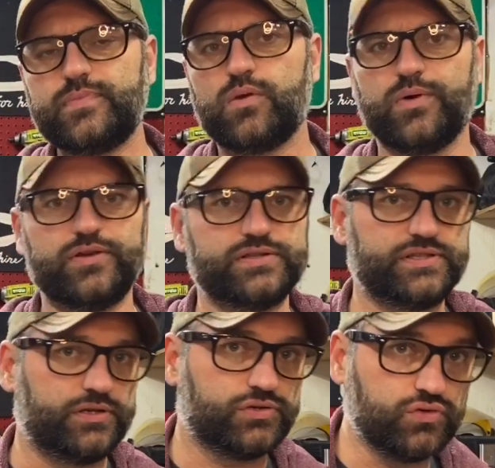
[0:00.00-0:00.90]
whether it's in
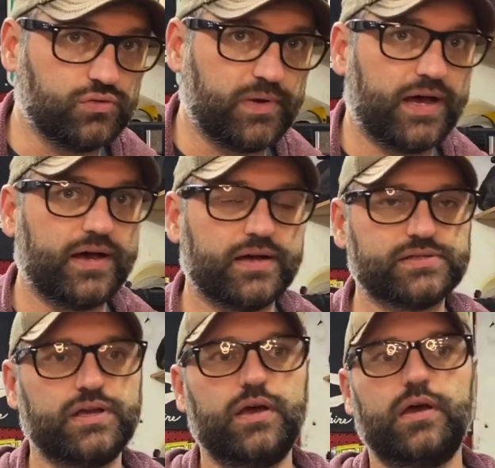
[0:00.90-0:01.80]
your toolbox,
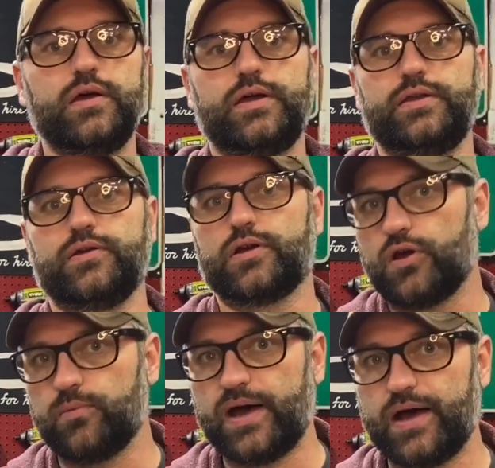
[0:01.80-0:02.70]
in your
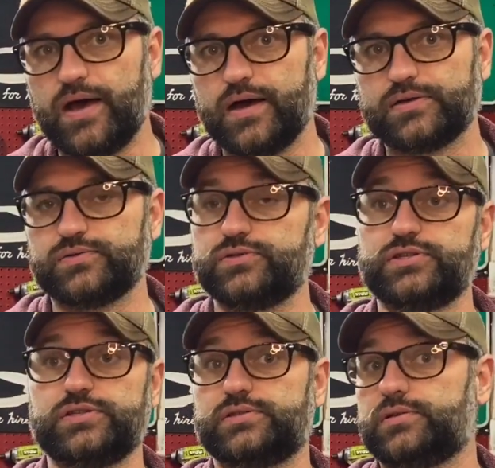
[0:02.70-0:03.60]
go box, or
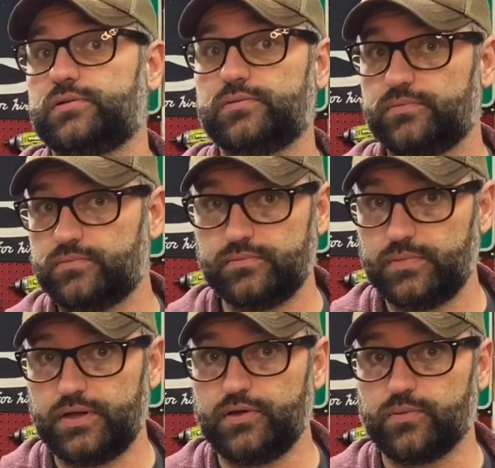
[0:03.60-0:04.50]
just
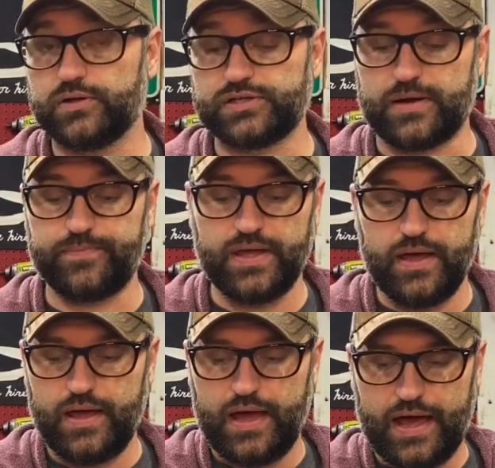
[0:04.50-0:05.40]
in your workshop.
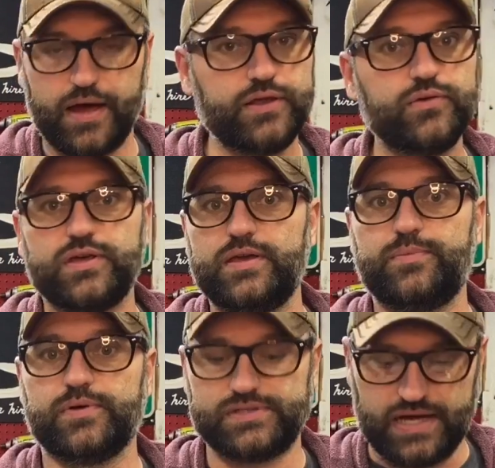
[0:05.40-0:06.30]
How do you keep
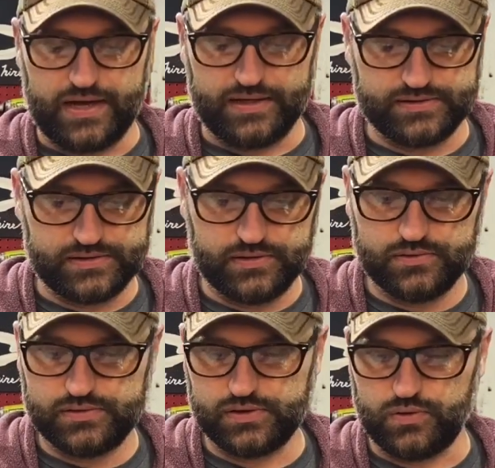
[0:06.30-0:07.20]
your sockets?
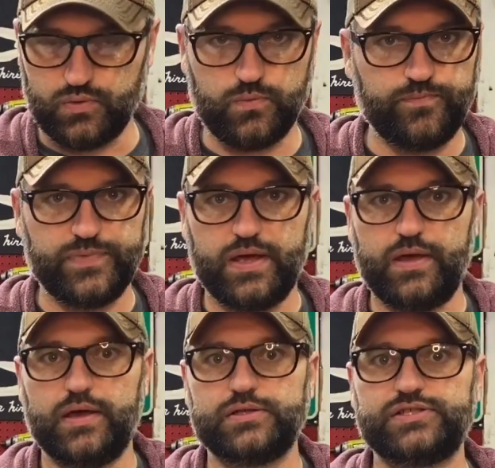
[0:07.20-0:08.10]
So
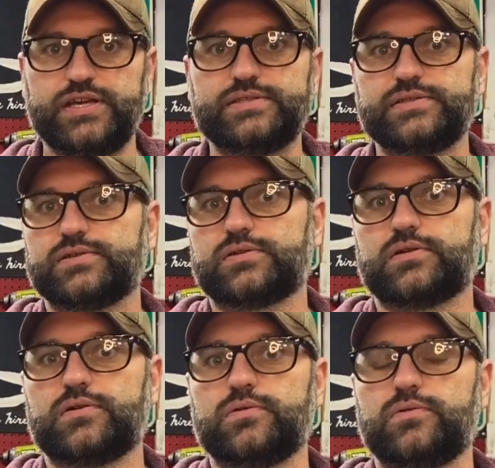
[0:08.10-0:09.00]
chances
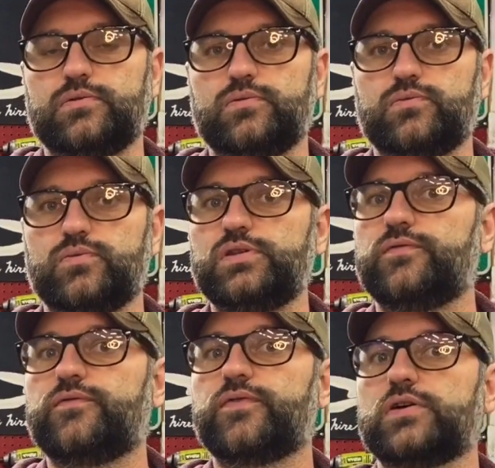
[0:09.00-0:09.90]
are when you
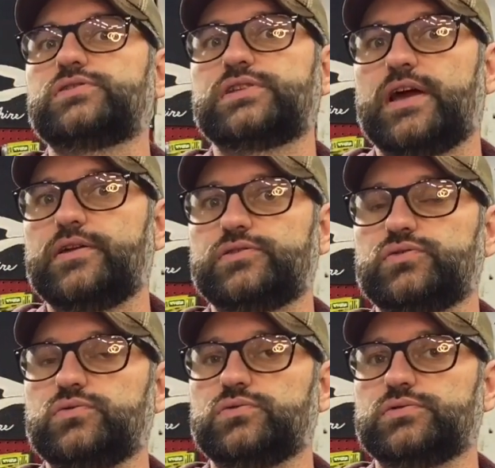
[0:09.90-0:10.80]
first got your
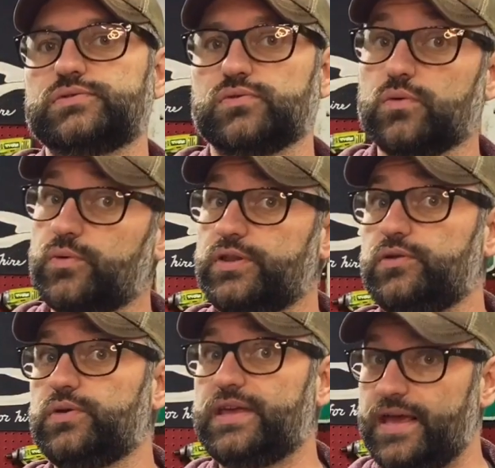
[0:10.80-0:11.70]
tools or when you
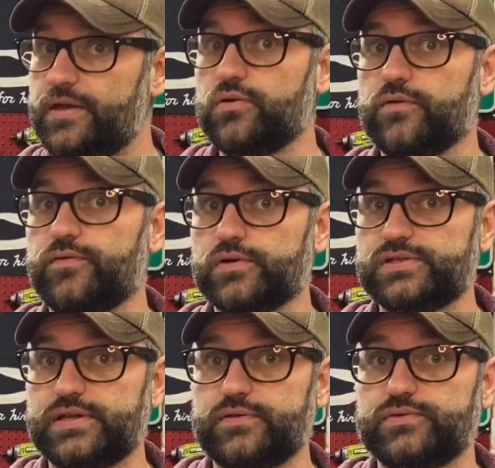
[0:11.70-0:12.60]
get your first
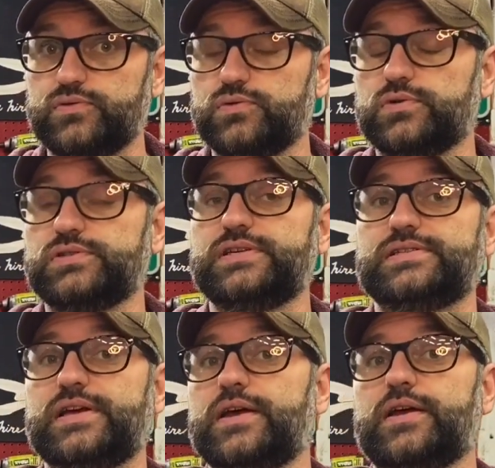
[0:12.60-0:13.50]
set of tools, it's
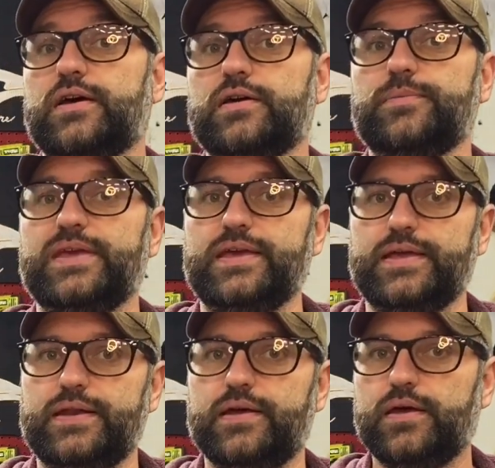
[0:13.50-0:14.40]
gonna come
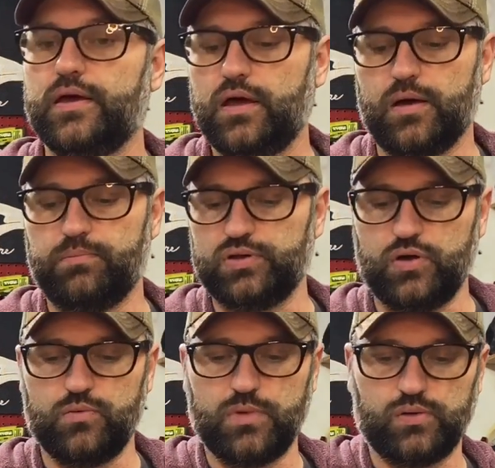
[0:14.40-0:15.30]
in a
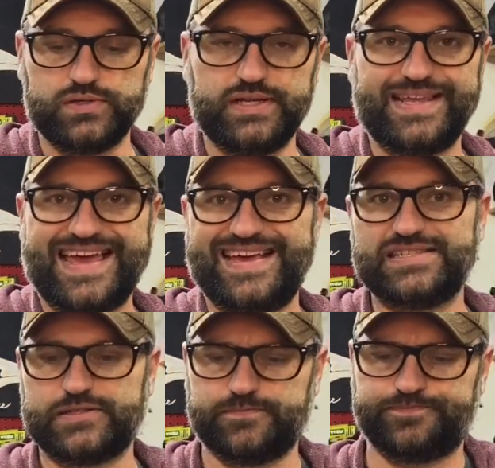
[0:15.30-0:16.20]
blow molded
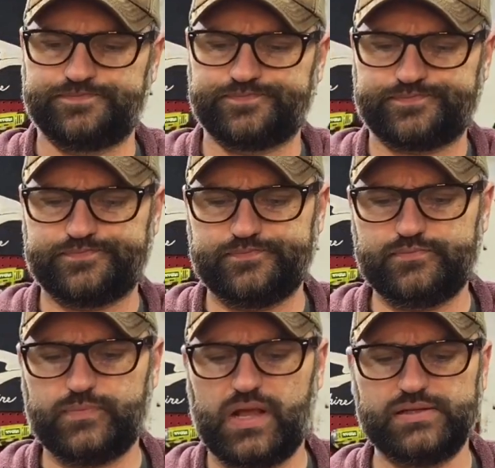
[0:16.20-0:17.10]
case.
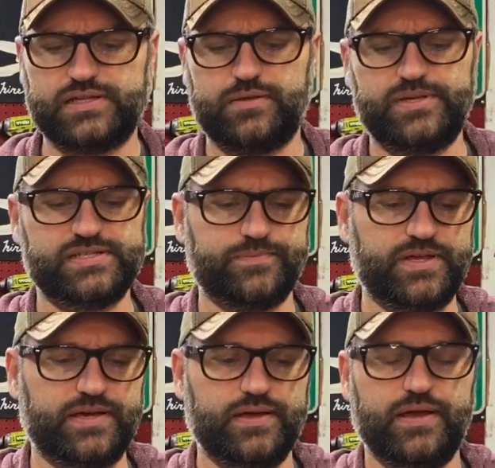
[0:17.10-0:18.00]
It's gonna be
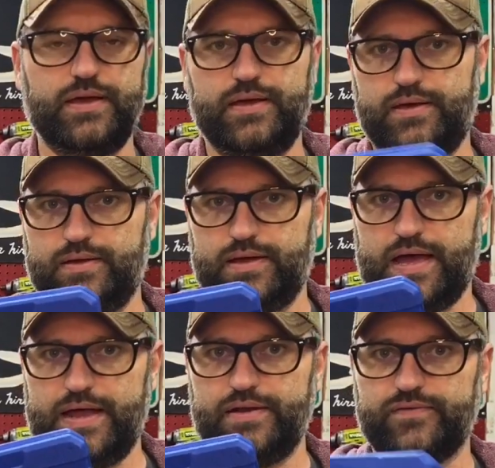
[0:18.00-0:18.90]
something
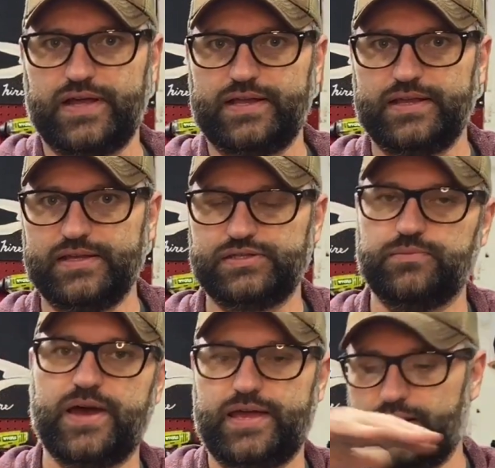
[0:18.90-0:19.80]
kind of like this. You
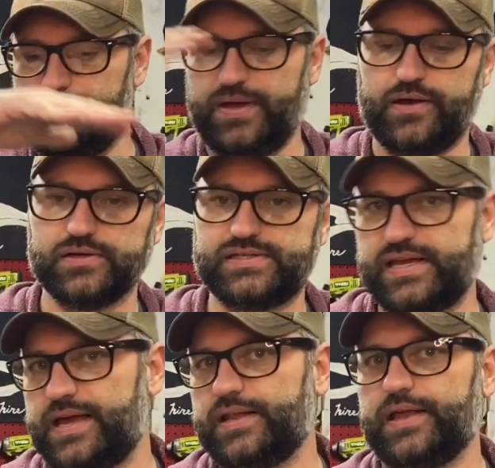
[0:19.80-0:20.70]
might get a bigger
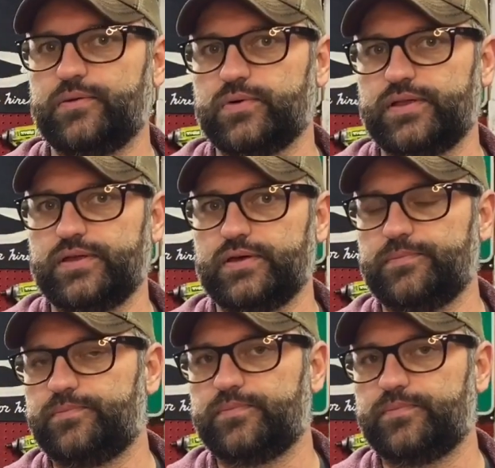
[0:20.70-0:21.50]
set, like one of the